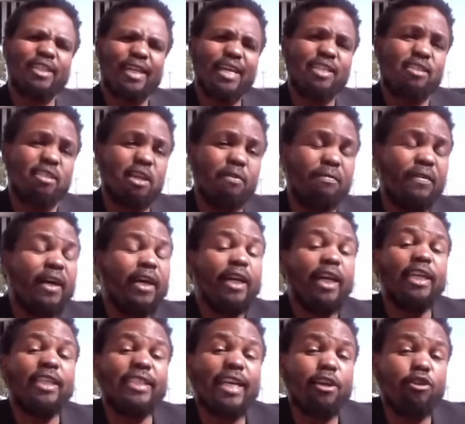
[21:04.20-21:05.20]
as if it
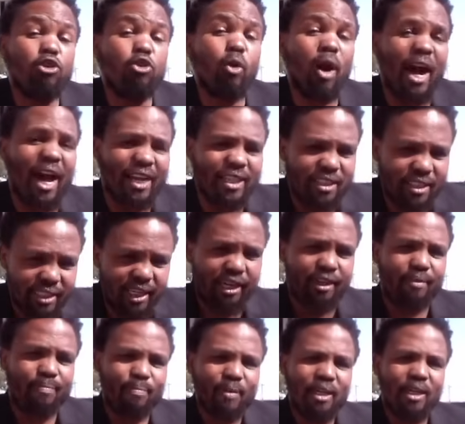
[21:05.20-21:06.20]
is a new idea?
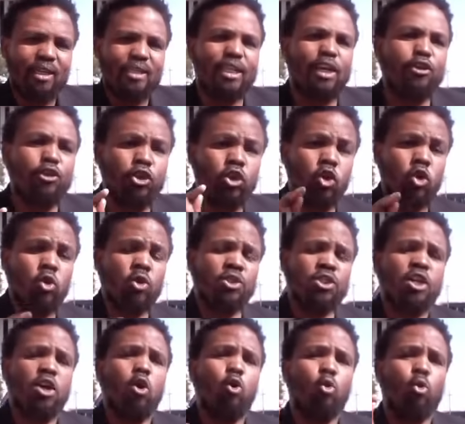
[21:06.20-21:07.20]
The news
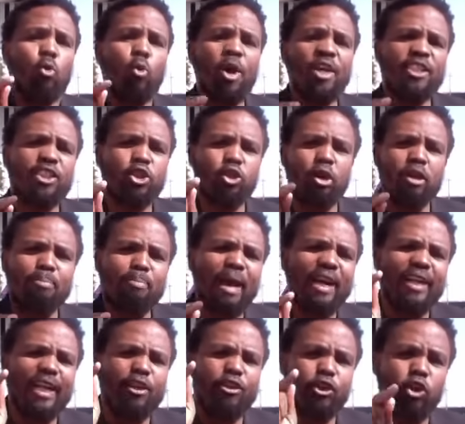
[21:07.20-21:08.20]
which do not make
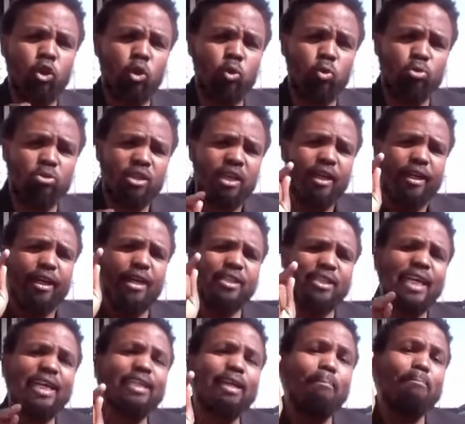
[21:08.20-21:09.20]
the news is
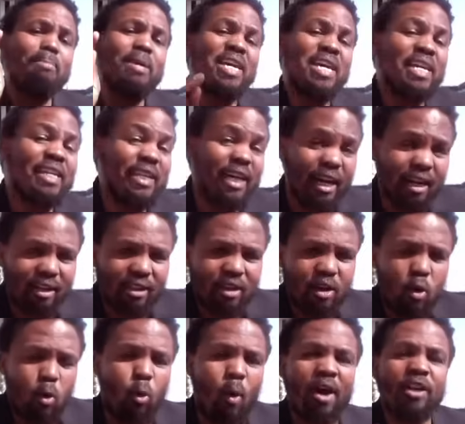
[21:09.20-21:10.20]
that the media
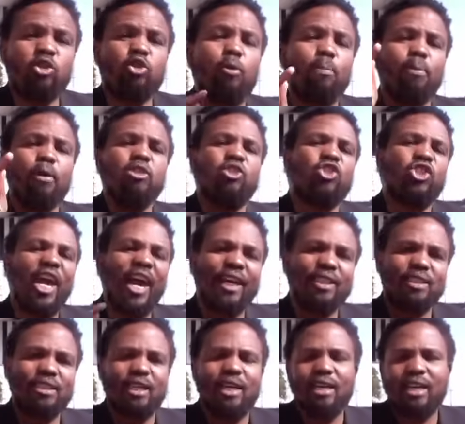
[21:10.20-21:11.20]
wants to
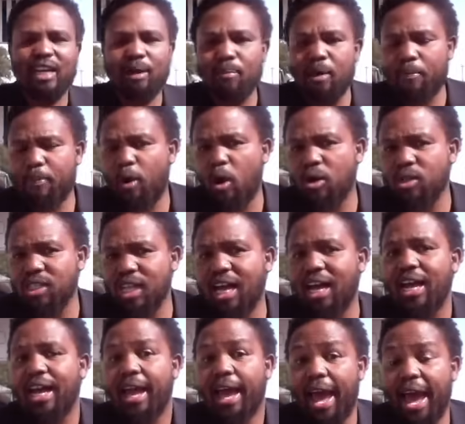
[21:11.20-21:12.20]
project Ramaphosa
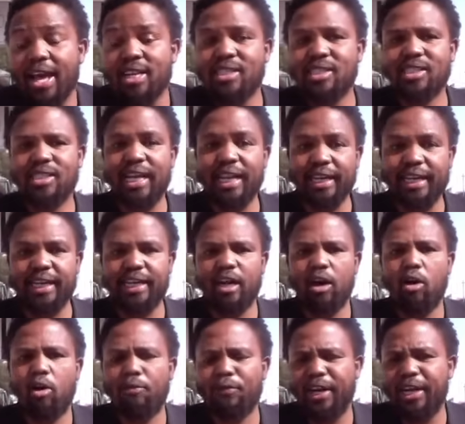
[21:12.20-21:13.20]
as the leader
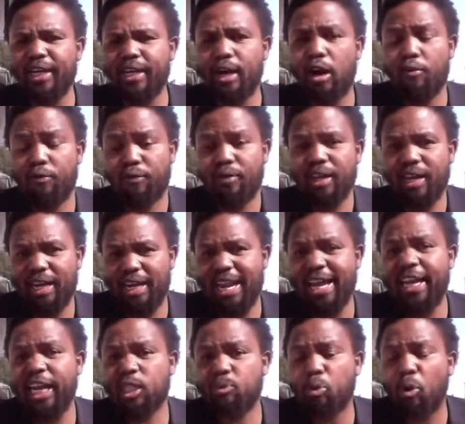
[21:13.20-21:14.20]
of land
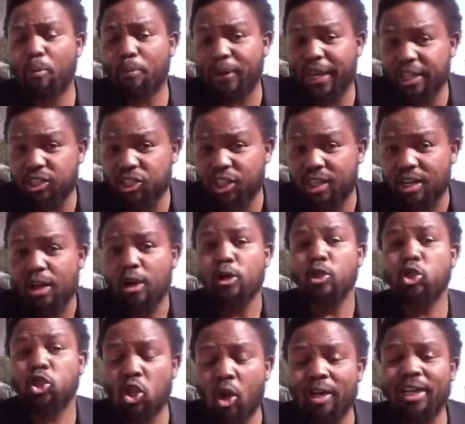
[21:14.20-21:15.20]
expropriation
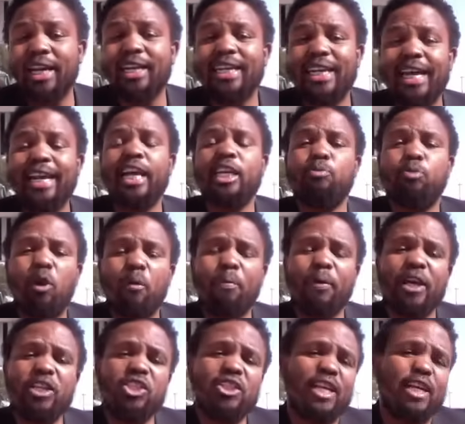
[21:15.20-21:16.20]
so that land
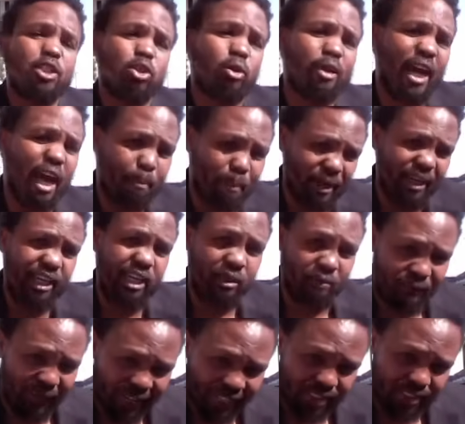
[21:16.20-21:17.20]
expropriation does not happen, in
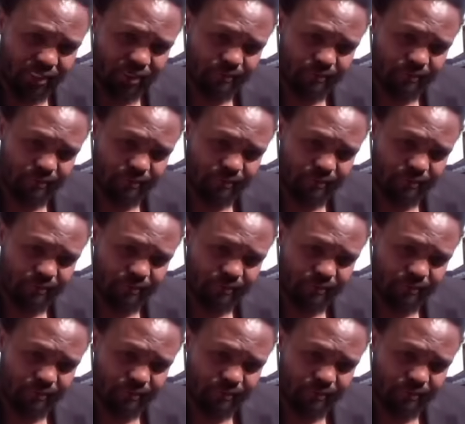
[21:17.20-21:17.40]
fact.